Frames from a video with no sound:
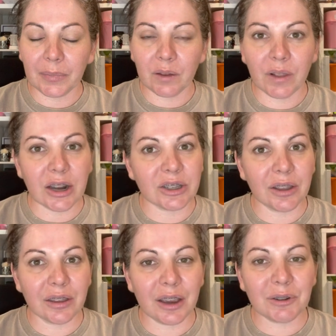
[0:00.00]
flash sale
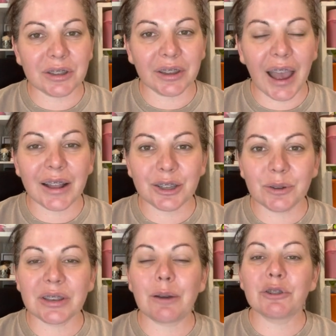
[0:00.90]
that they recently had. So
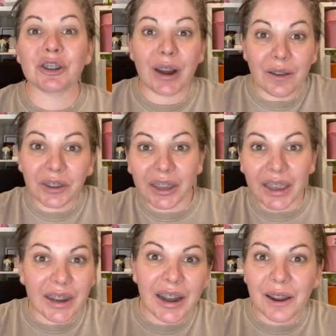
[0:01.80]
as I was traveling
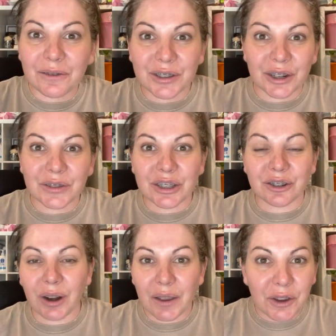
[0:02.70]
in and out of service,
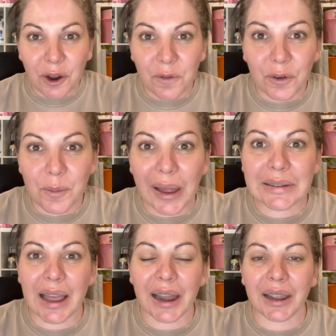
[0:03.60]
driving home from
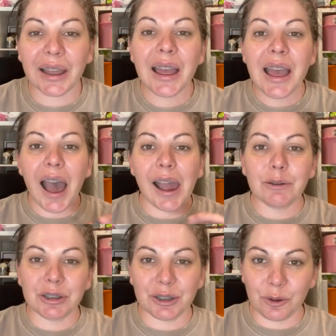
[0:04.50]
Montana, I
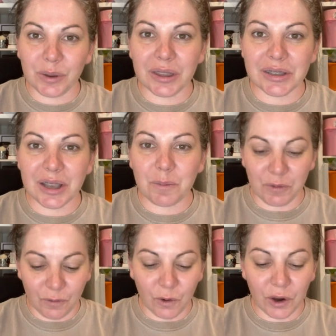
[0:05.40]
was scooping these up
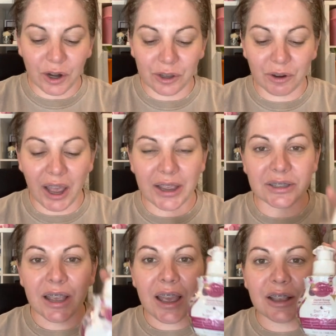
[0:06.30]
for you guys.
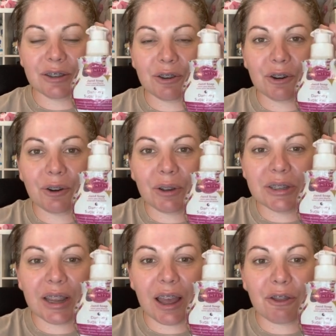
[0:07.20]
And so you're going
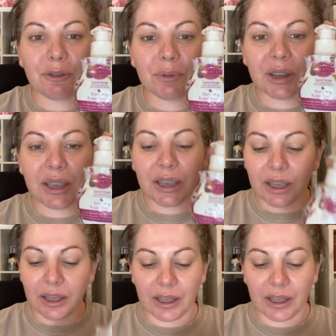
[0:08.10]
to get three